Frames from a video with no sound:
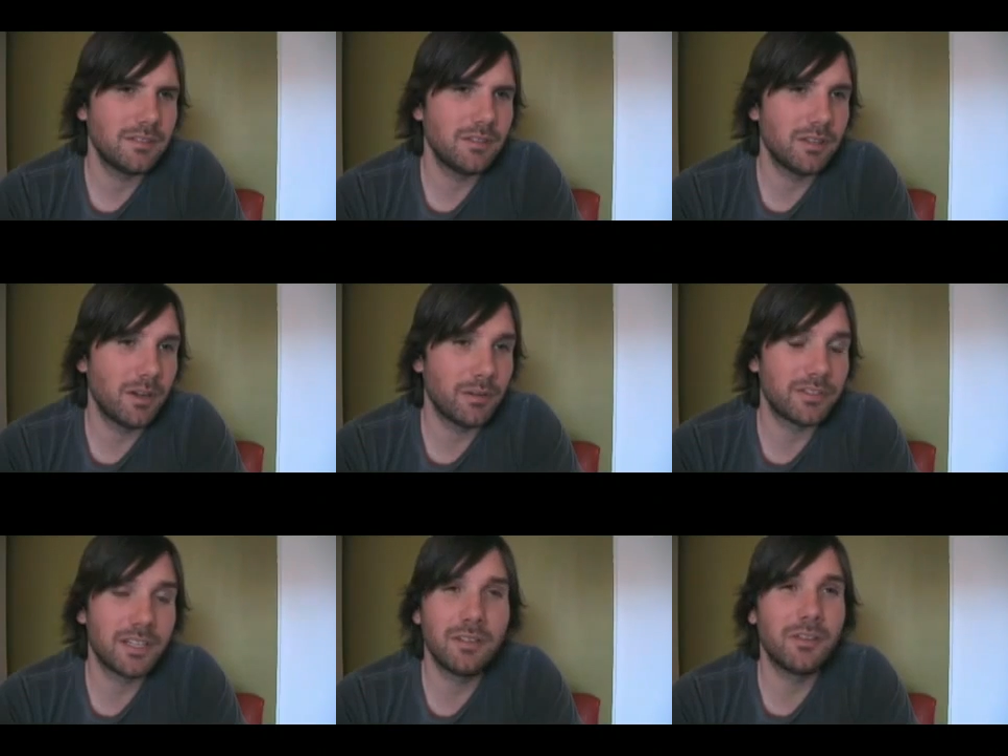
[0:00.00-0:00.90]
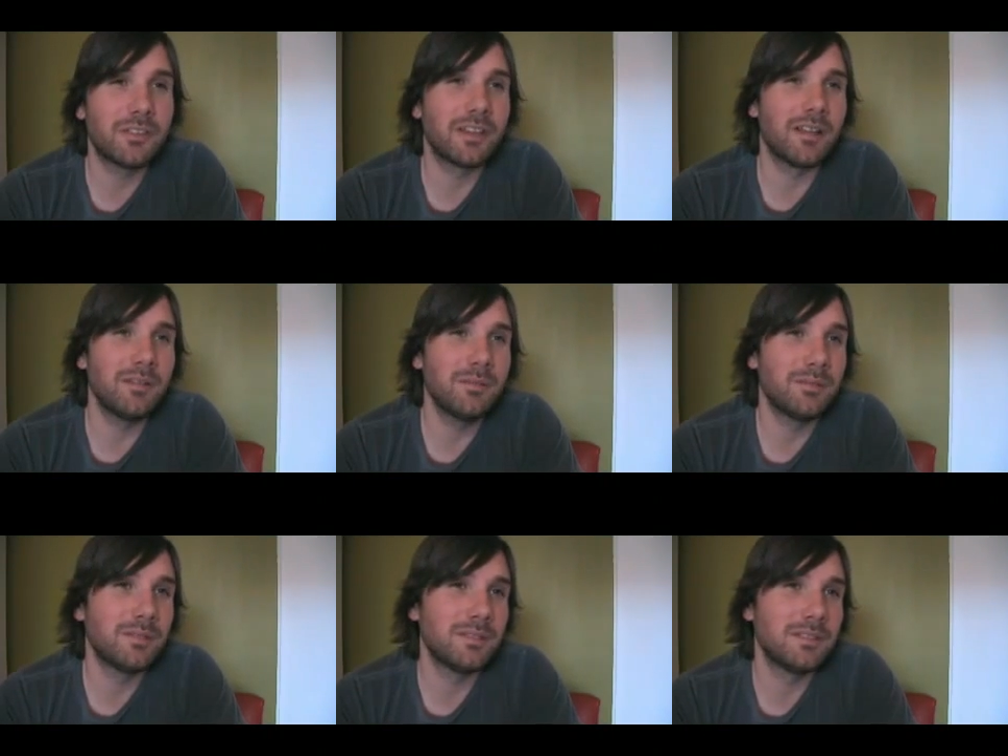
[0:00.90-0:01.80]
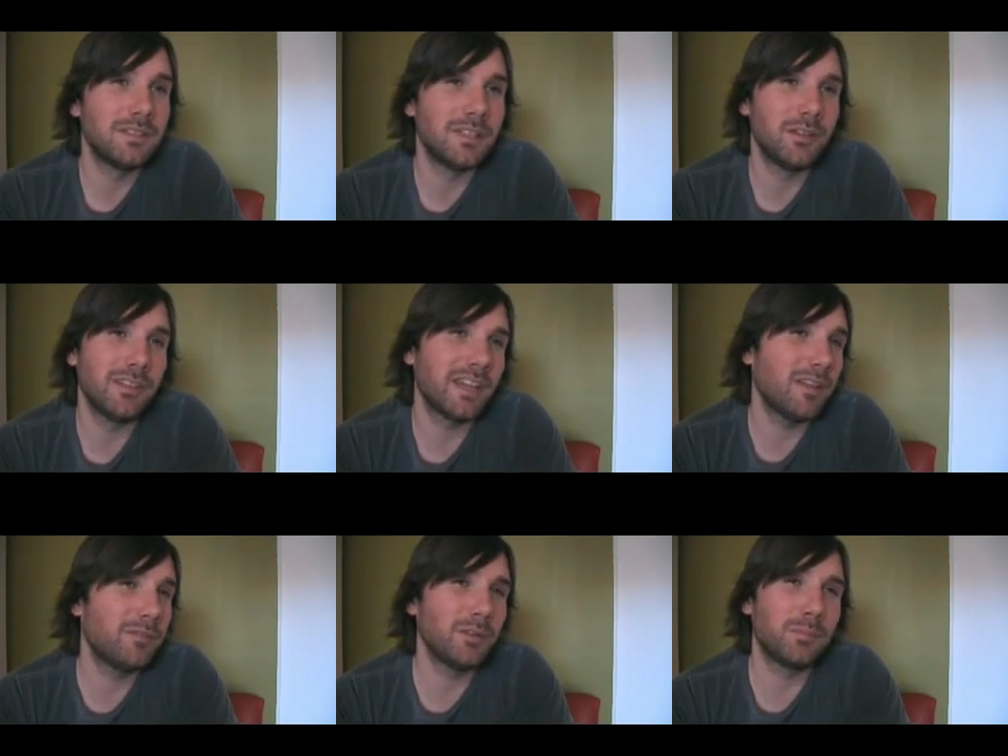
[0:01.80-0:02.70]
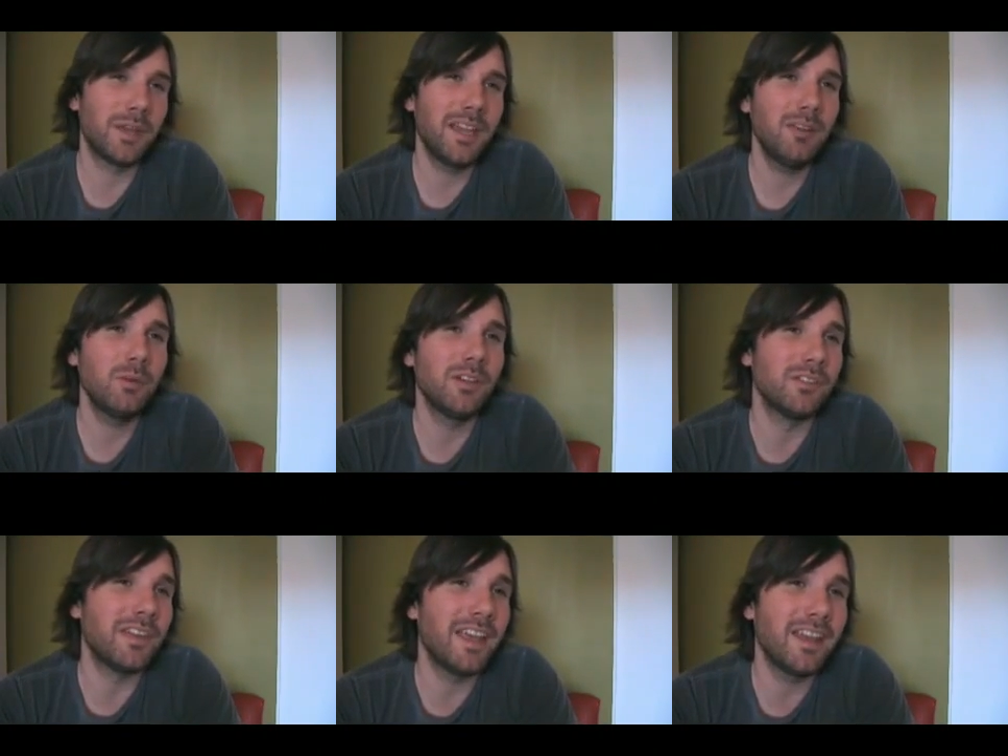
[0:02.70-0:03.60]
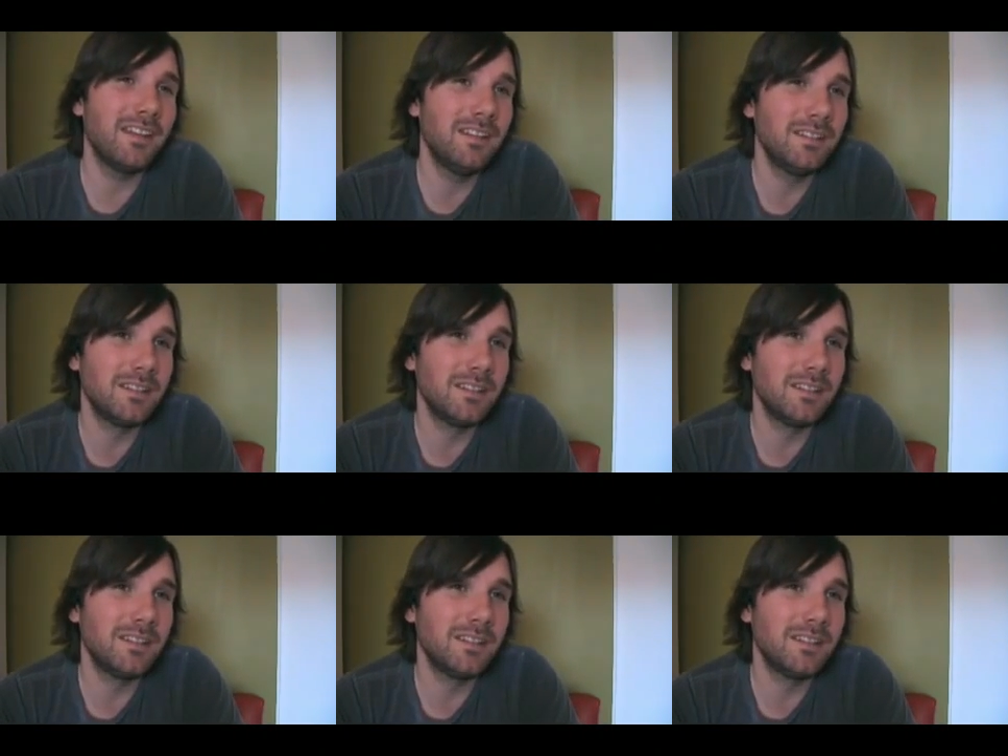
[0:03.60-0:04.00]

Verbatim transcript: you could always kill yourself. You know, you can't feel pain when you're dead.